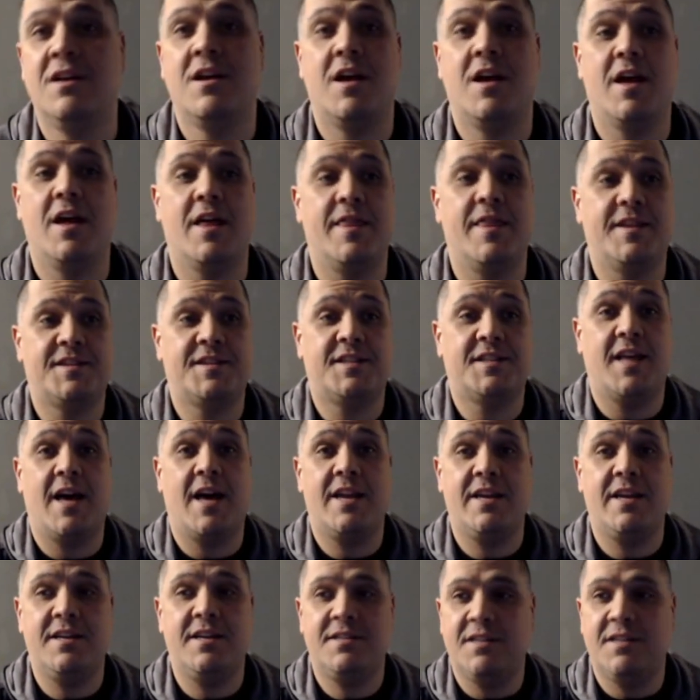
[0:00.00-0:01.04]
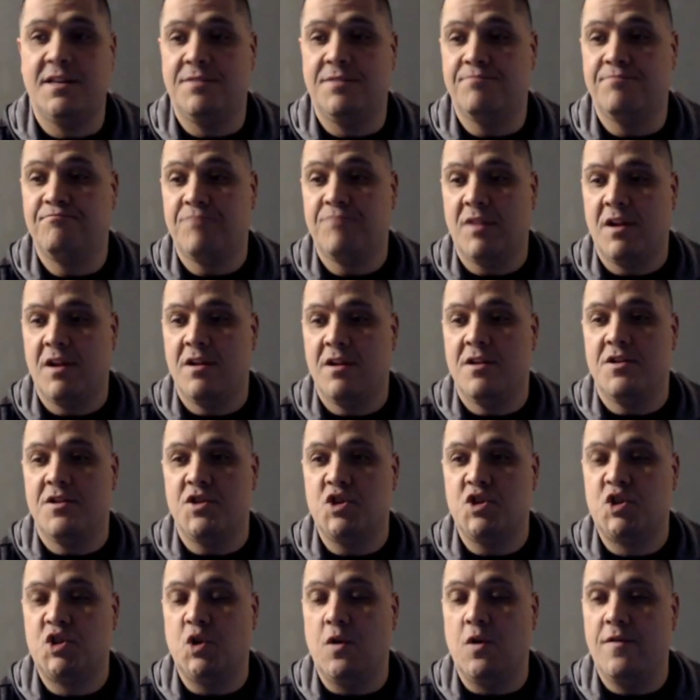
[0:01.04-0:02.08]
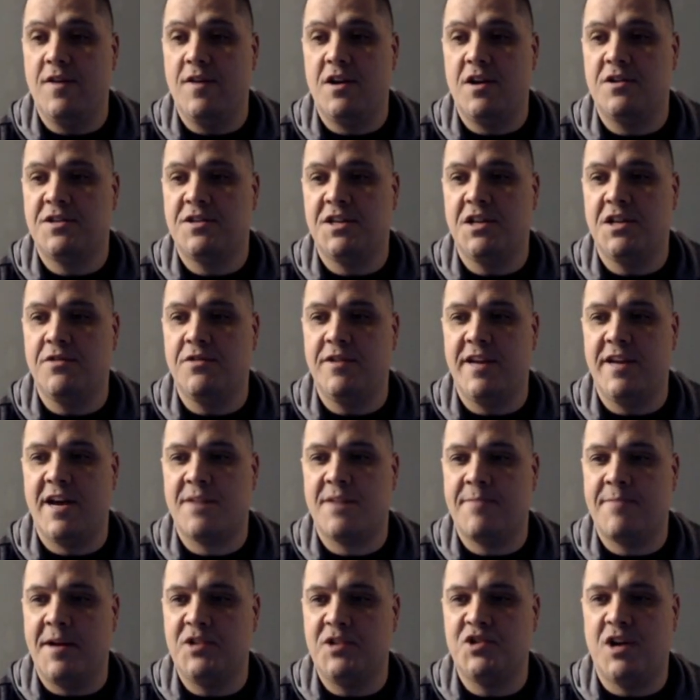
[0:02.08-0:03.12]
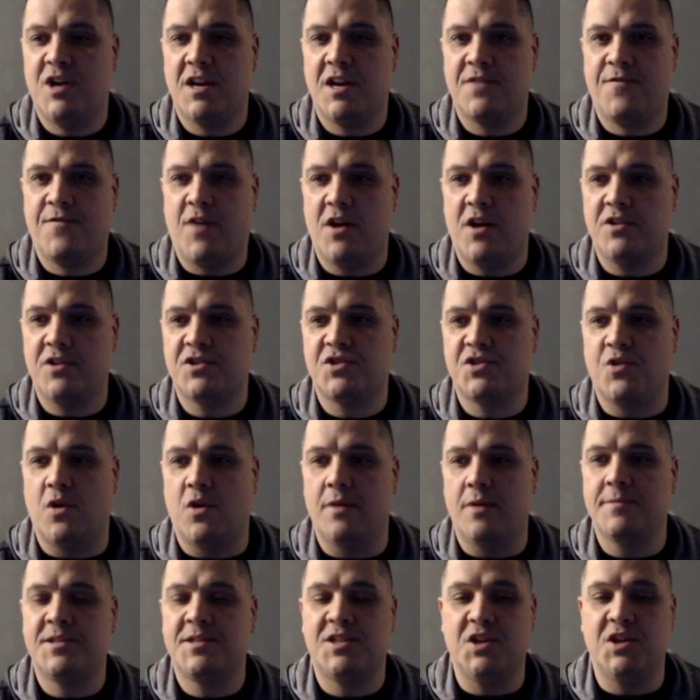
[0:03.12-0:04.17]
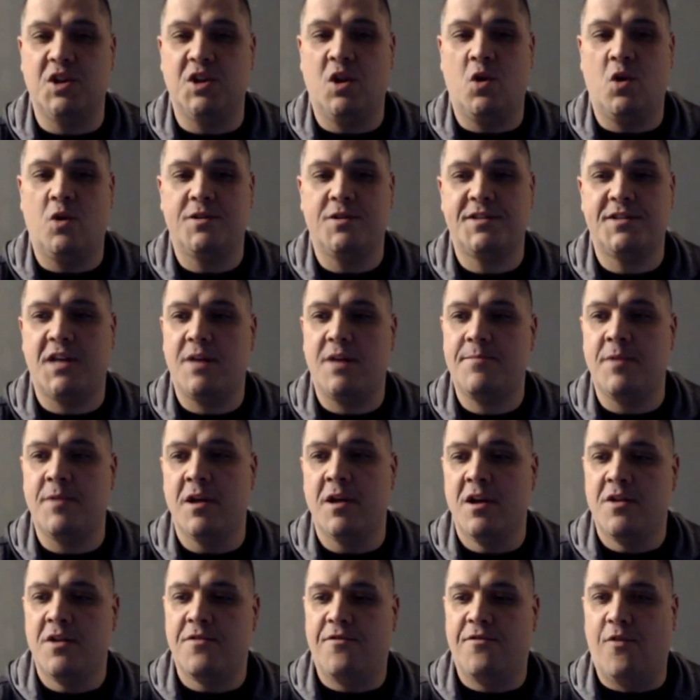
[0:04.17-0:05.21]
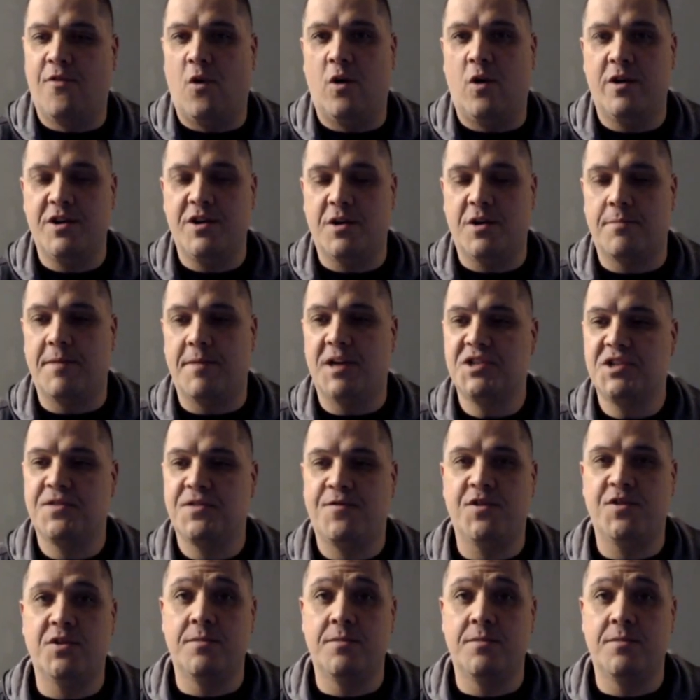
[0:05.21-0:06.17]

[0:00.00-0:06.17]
And it's that easy. The Soviet artillery deck Patriotic Firestorm still holds up for your budget Field